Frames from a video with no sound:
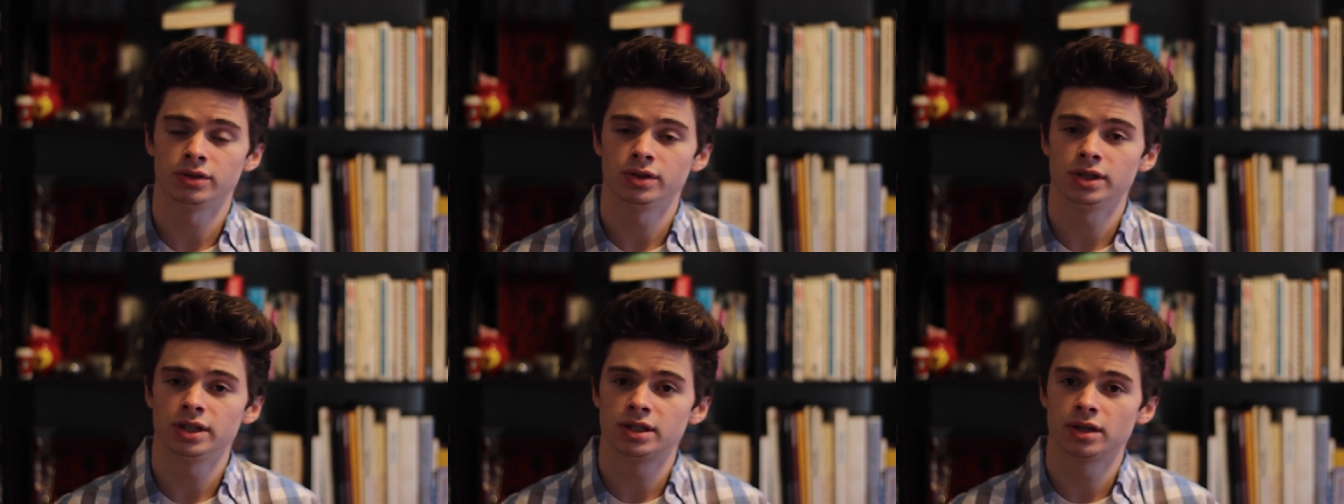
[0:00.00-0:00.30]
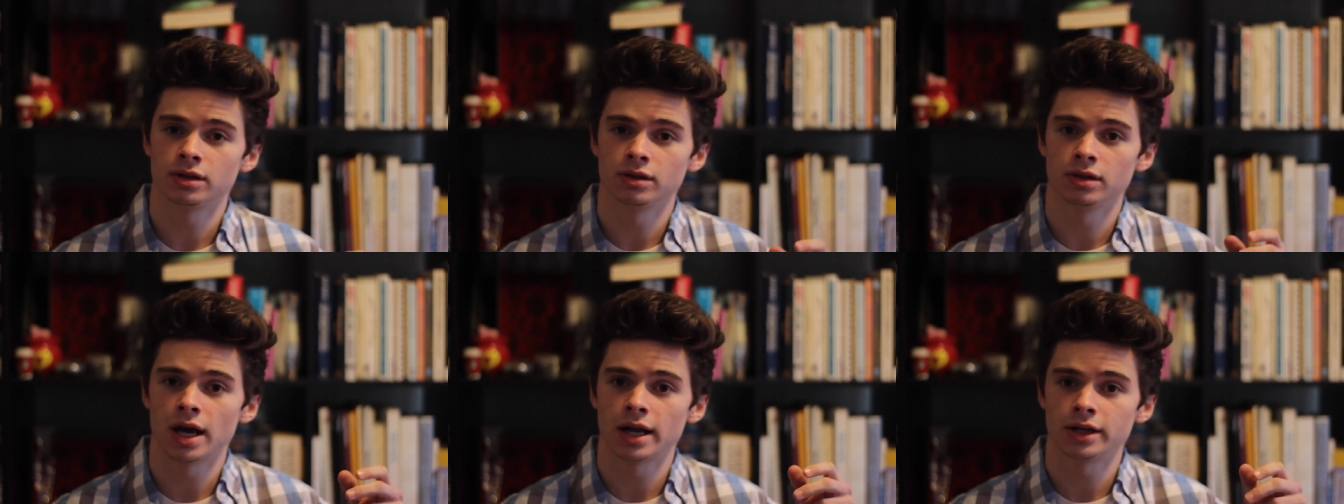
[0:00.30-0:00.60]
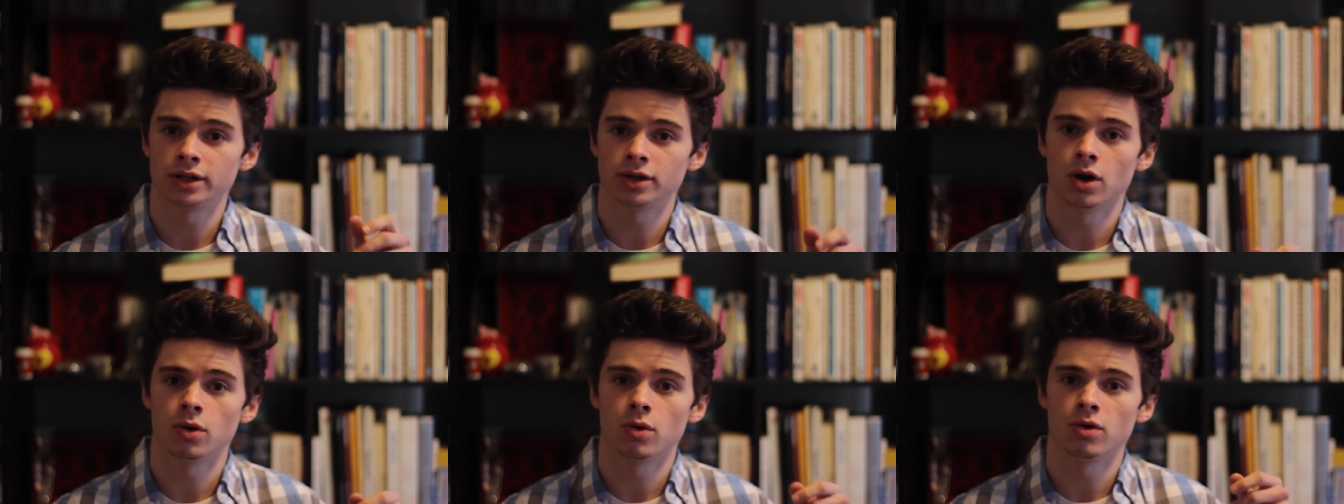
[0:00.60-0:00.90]
You need to
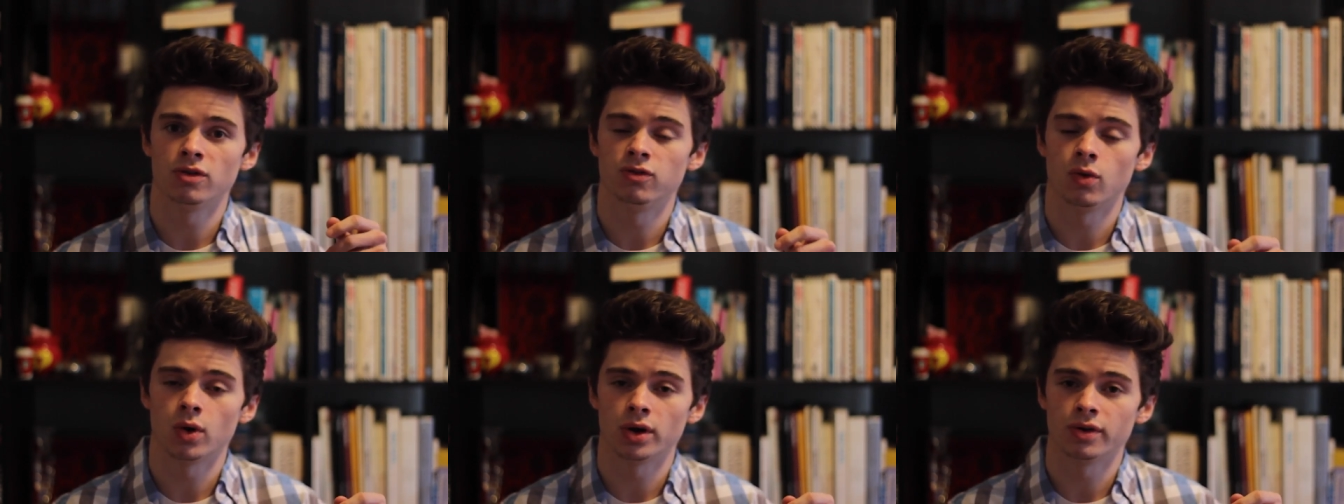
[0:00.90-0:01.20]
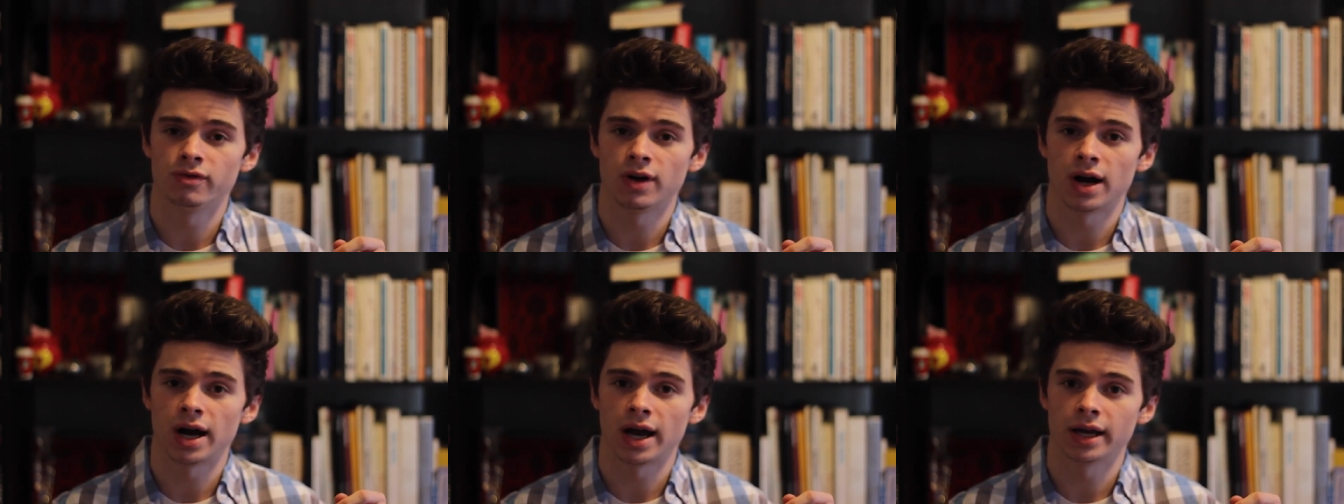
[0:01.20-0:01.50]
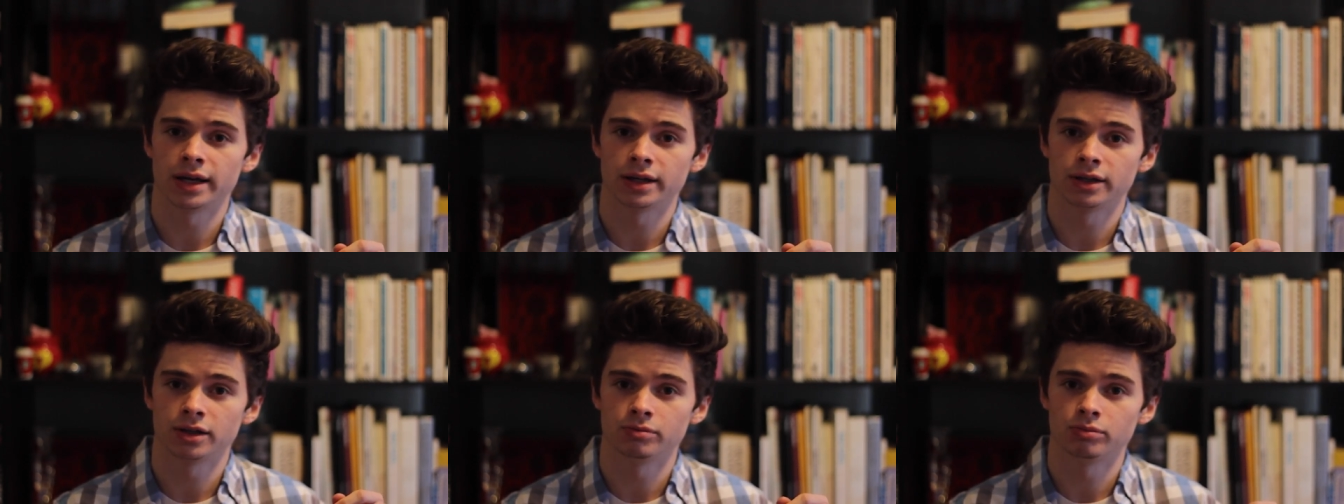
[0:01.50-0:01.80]
let go of one
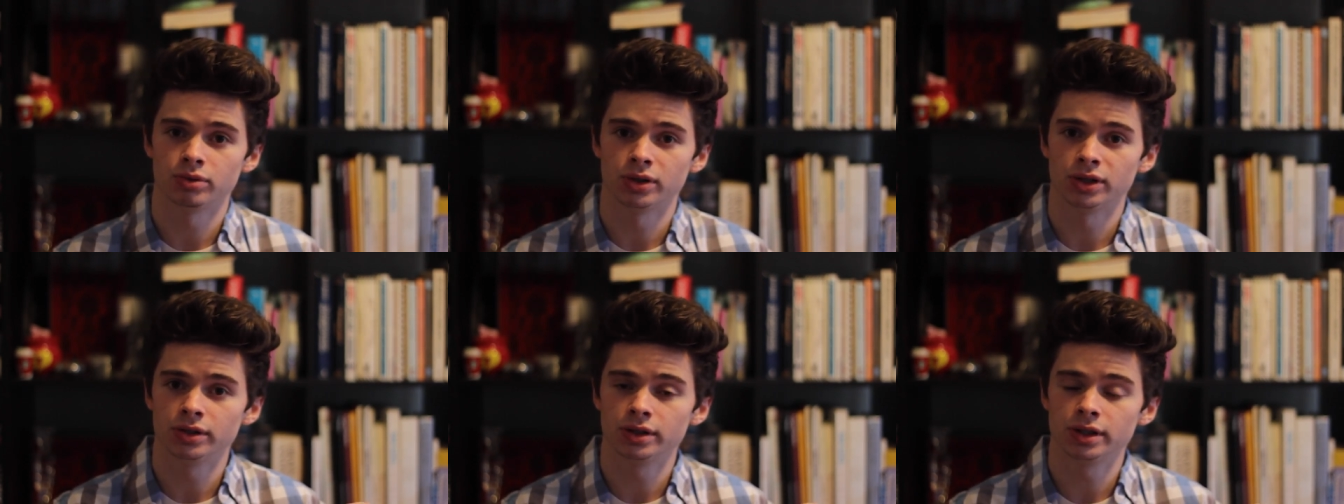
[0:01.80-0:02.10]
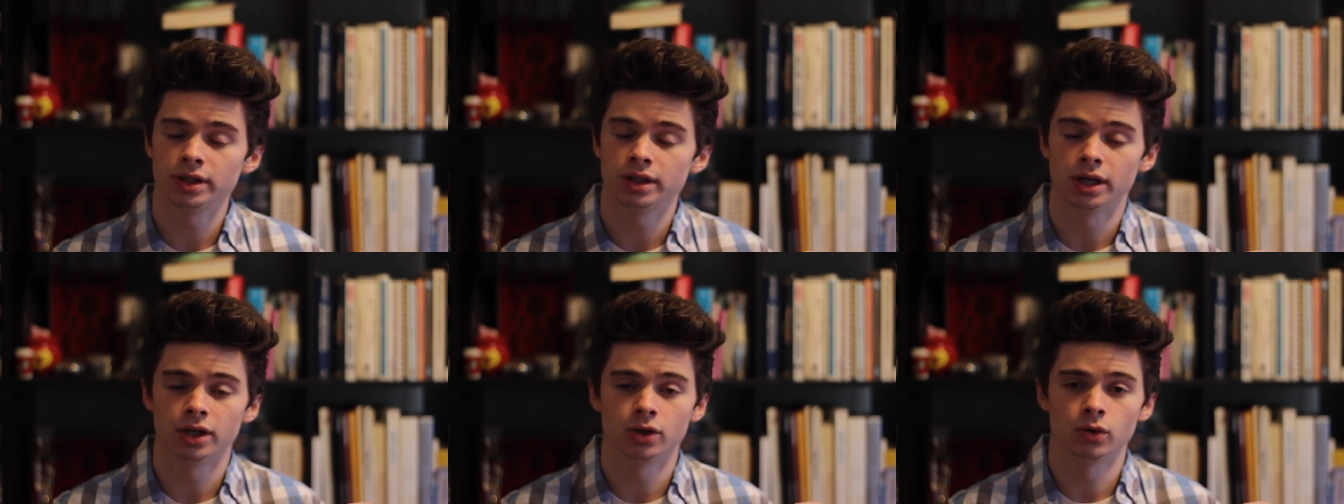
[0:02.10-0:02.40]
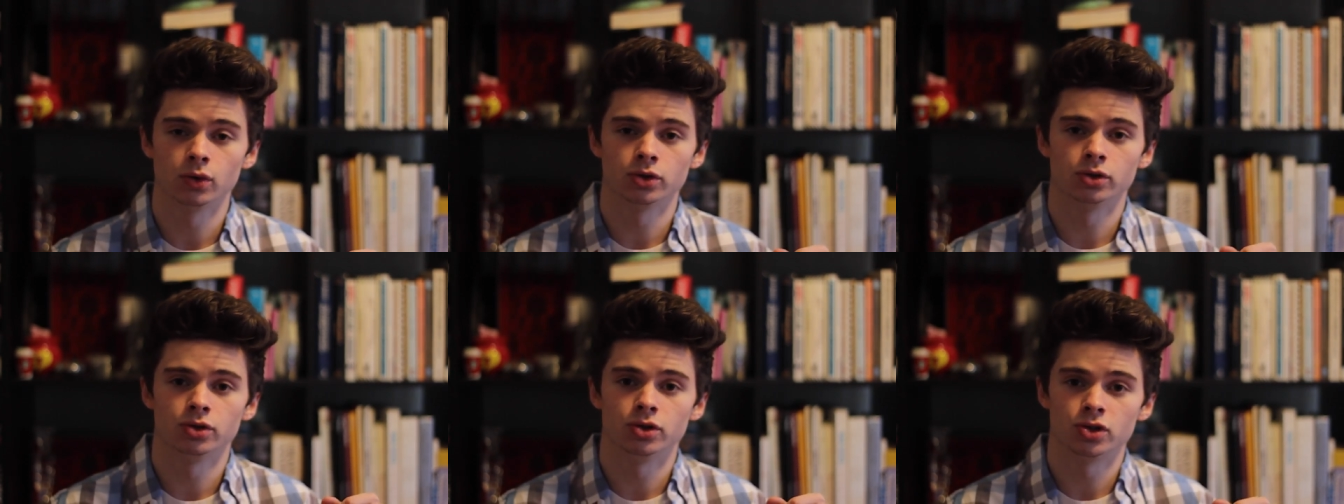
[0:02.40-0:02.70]
vine completely in
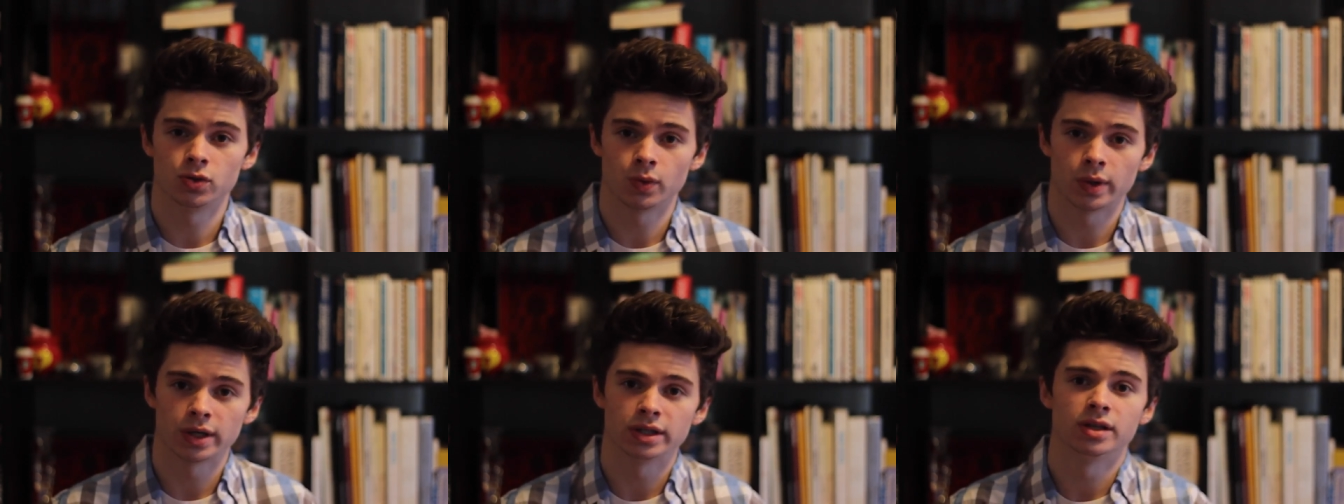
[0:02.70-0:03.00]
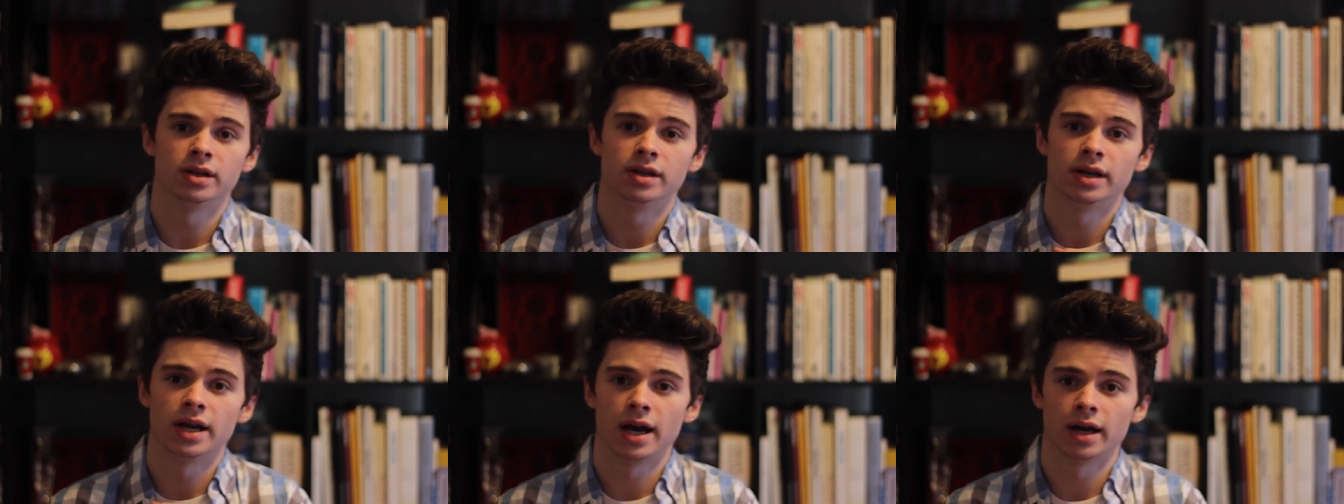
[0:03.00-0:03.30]
order to swing to the